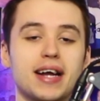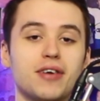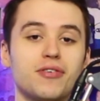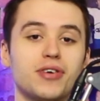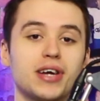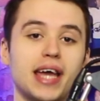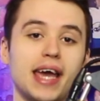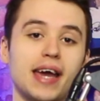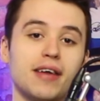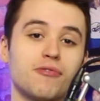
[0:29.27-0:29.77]
here
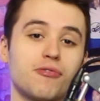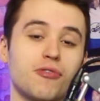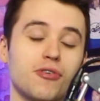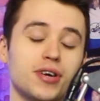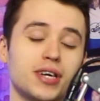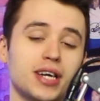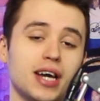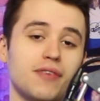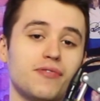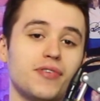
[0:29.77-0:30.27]
again for
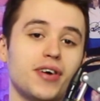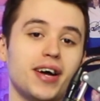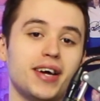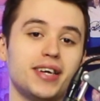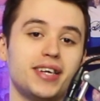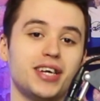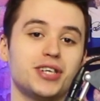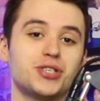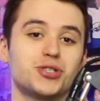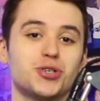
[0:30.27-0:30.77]
another
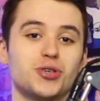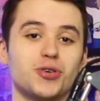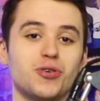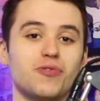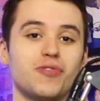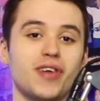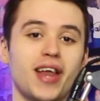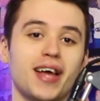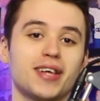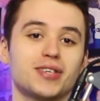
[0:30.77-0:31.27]
edition
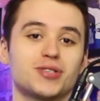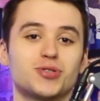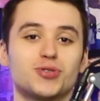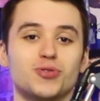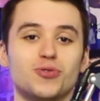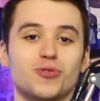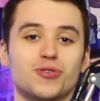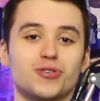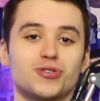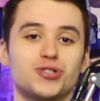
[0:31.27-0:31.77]
of Let's
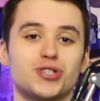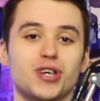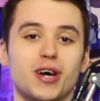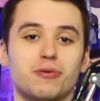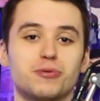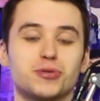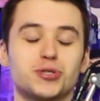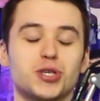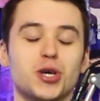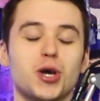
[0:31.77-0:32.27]
Talk
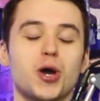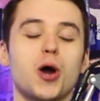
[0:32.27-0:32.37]
Chelsea.